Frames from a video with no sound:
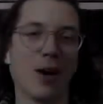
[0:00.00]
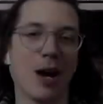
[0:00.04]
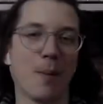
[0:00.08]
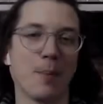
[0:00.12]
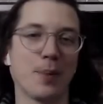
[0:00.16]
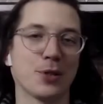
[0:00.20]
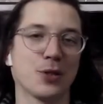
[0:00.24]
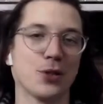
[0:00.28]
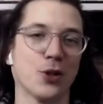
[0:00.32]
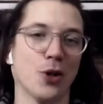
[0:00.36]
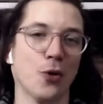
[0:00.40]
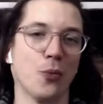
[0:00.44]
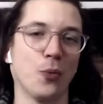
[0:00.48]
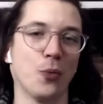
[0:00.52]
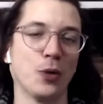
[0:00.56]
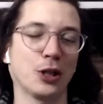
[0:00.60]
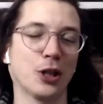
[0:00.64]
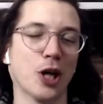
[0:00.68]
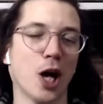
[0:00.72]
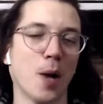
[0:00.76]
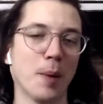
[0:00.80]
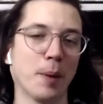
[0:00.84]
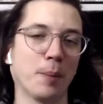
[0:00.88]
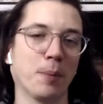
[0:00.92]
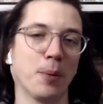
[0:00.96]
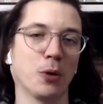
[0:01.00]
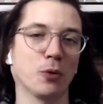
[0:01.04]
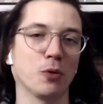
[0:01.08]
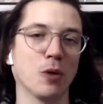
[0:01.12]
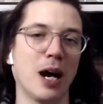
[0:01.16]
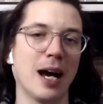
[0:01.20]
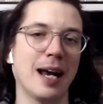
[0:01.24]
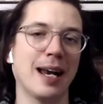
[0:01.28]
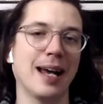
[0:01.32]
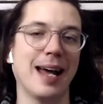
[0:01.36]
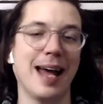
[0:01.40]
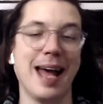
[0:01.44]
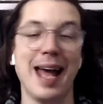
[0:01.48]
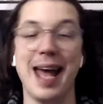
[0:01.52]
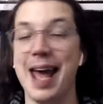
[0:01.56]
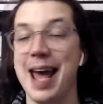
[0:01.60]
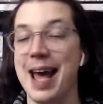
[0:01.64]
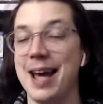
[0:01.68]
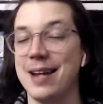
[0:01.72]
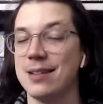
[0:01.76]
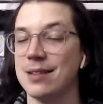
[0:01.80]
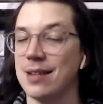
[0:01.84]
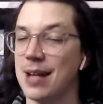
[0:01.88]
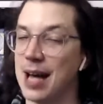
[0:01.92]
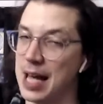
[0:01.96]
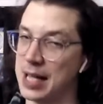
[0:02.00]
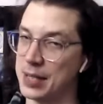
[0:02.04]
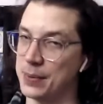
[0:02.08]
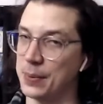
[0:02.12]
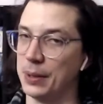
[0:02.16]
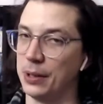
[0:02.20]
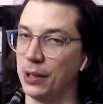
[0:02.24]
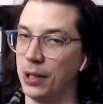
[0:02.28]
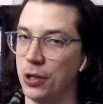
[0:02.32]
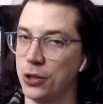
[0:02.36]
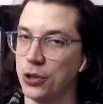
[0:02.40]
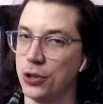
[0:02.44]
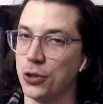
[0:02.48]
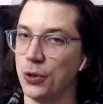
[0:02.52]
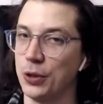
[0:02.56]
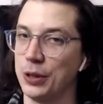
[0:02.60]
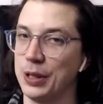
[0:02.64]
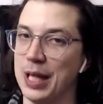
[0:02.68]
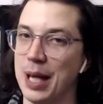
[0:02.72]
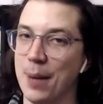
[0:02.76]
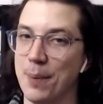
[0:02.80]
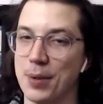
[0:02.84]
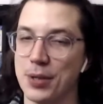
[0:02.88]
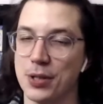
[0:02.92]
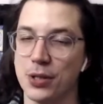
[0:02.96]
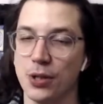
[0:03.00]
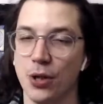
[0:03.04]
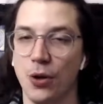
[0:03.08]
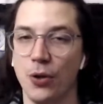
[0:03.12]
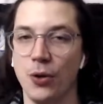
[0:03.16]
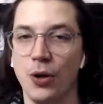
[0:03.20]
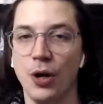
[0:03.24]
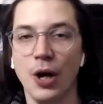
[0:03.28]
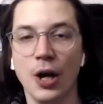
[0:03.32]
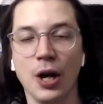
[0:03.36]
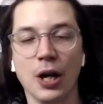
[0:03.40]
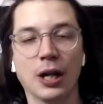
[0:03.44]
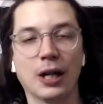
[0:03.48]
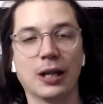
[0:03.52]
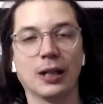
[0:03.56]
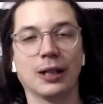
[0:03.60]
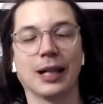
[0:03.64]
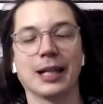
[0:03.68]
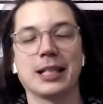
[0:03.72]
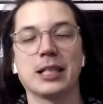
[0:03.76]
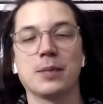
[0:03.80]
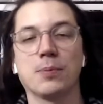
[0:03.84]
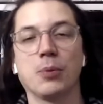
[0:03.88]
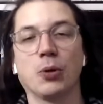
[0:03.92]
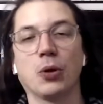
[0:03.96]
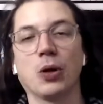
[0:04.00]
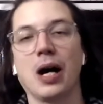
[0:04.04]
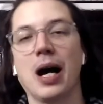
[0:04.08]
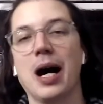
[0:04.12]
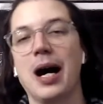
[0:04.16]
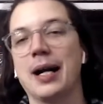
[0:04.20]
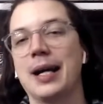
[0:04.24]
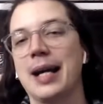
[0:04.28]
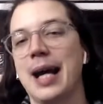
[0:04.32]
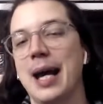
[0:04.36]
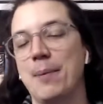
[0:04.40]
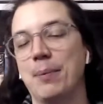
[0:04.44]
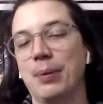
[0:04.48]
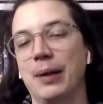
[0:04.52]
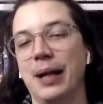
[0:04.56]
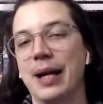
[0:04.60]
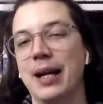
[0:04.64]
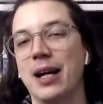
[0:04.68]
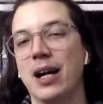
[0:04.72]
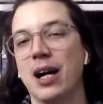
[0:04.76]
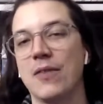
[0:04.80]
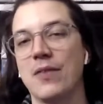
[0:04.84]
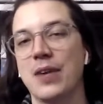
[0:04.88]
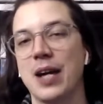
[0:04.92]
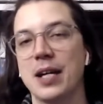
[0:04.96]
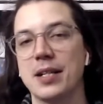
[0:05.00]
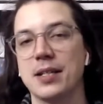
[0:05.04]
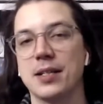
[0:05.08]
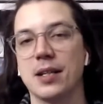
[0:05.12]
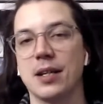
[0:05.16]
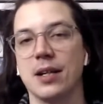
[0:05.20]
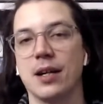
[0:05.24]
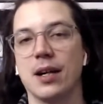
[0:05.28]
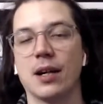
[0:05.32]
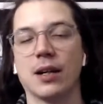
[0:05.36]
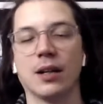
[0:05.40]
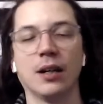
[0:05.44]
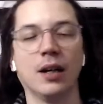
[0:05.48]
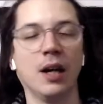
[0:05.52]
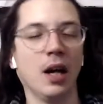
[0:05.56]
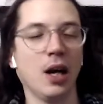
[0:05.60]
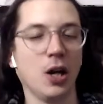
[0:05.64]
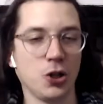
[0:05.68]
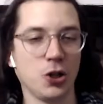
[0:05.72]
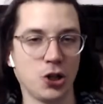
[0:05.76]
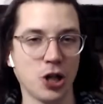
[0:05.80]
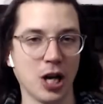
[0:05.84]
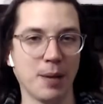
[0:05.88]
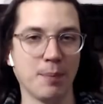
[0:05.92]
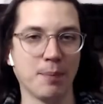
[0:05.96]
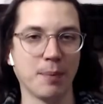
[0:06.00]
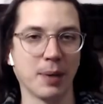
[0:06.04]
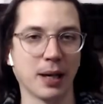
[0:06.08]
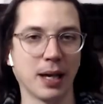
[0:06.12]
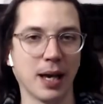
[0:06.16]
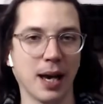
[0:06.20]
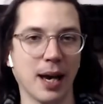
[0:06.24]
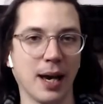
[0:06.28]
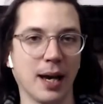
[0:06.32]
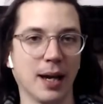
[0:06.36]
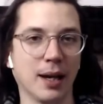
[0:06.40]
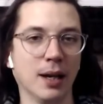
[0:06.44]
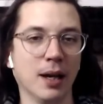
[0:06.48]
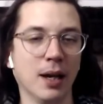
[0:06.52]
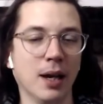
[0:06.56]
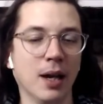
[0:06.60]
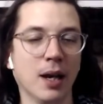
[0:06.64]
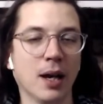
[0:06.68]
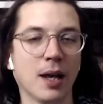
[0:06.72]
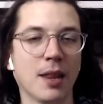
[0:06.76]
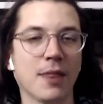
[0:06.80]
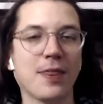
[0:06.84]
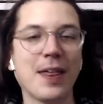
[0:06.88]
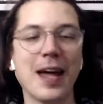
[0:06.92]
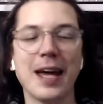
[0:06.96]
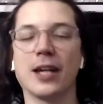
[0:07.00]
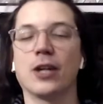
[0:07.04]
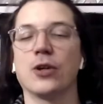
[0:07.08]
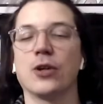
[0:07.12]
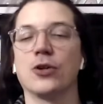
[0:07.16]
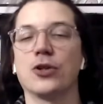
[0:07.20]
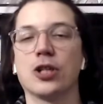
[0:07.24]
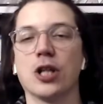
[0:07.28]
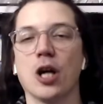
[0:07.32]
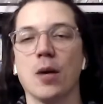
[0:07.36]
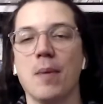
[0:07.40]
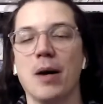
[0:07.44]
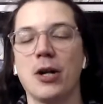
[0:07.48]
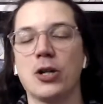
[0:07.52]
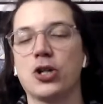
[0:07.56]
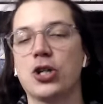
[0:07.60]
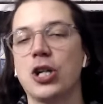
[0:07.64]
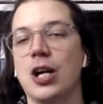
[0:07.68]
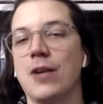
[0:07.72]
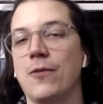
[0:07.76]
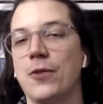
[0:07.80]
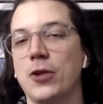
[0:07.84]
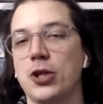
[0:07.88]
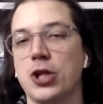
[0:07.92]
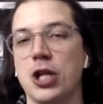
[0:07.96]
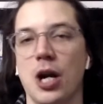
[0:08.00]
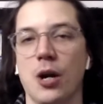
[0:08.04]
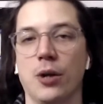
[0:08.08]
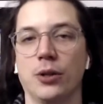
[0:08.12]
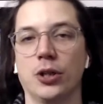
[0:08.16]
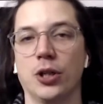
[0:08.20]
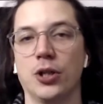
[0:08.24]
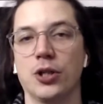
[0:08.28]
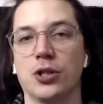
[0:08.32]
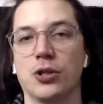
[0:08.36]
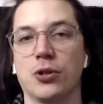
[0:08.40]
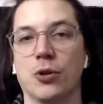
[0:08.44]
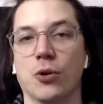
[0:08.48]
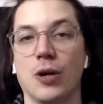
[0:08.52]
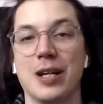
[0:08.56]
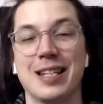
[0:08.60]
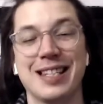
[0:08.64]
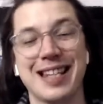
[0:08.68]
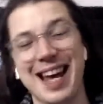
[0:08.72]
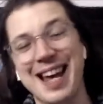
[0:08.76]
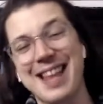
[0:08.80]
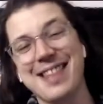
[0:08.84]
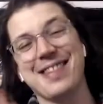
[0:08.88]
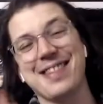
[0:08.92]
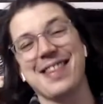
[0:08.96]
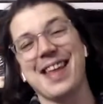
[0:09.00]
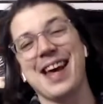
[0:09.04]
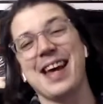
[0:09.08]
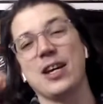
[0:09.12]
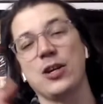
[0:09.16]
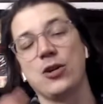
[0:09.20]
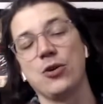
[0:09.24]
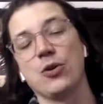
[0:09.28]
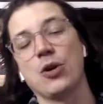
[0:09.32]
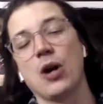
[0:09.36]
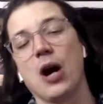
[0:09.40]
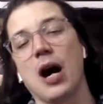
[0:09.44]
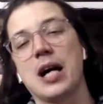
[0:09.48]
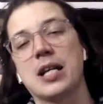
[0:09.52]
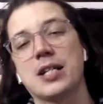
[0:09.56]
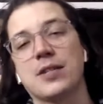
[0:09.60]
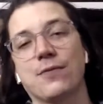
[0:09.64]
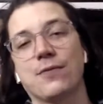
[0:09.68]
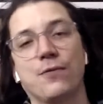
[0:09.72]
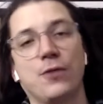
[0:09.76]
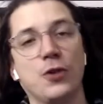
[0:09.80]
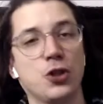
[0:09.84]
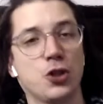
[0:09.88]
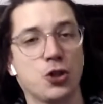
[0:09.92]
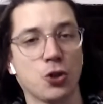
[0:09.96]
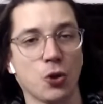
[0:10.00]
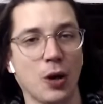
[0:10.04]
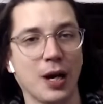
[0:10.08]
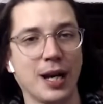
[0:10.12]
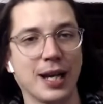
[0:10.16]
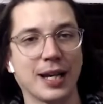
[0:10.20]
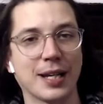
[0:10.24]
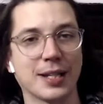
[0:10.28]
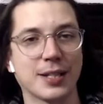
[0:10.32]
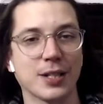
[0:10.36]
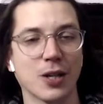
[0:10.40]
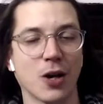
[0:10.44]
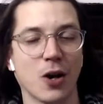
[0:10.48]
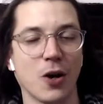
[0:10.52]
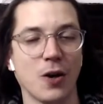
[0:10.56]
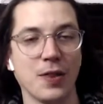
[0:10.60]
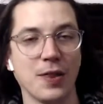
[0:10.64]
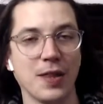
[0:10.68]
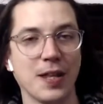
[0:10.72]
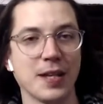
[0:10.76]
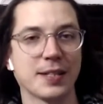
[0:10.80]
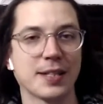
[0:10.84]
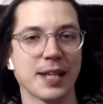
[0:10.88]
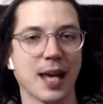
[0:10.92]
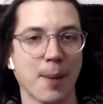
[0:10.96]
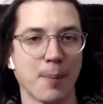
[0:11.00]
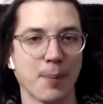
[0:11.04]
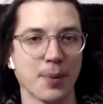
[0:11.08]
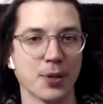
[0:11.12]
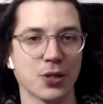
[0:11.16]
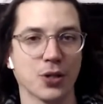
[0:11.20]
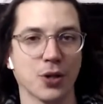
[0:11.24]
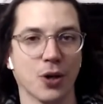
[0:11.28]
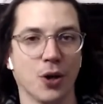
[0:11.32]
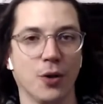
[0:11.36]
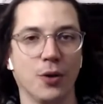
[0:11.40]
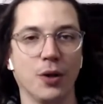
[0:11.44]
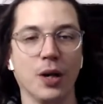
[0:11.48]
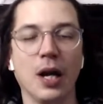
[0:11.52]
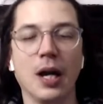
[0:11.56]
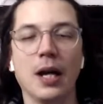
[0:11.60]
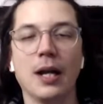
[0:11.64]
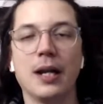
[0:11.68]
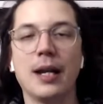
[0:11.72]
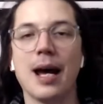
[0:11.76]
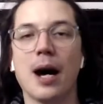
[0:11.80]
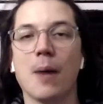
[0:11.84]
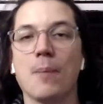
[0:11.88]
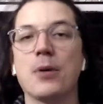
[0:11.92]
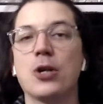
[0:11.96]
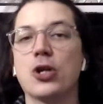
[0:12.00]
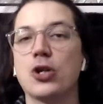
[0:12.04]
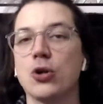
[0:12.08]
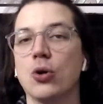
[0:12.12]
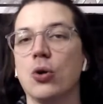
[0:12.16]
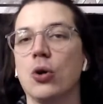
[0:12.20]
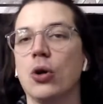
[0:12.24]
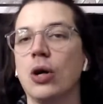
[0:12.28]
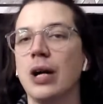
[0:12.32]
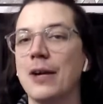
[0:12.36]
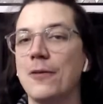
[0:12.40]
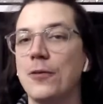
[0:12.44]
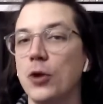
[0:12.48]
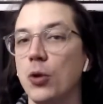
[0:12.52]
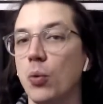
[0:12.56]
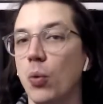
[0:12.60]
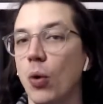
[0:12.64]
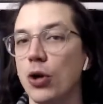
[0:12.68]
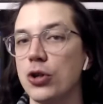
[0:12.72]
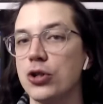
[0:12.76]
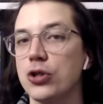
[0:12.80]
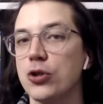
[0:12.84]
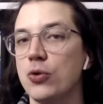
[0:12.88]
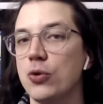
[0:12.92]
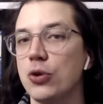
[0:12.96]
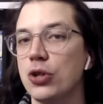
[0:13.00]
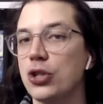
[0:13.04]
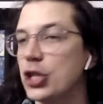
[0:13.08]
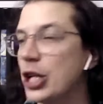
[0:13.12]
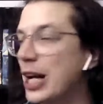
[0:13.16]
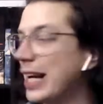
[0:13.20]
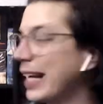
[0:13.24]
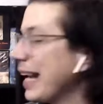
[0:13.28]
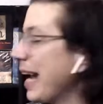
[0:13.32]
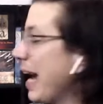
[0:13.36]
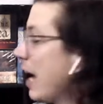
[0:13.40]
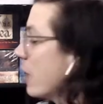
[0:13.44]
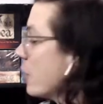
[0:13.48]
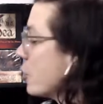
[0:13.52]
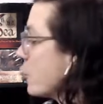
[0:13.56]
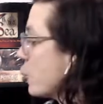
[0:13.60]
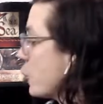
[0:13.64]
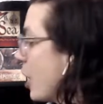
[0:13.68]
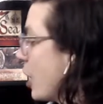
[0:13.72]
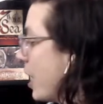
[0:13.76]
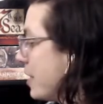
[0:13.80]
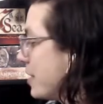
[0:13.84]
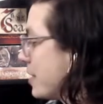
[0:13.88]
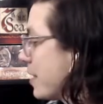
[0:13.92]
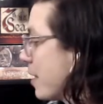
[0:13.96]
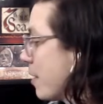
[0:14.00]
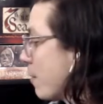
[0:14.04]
episode with comic book writer and, as we learned during the episode, collectible card game player of yesteryear, Jed MacKay. Thank you so much, Jed, for sharing those stories. And thank you guys for joining us on this episode. Now, be sure, if you want to, check out Jed's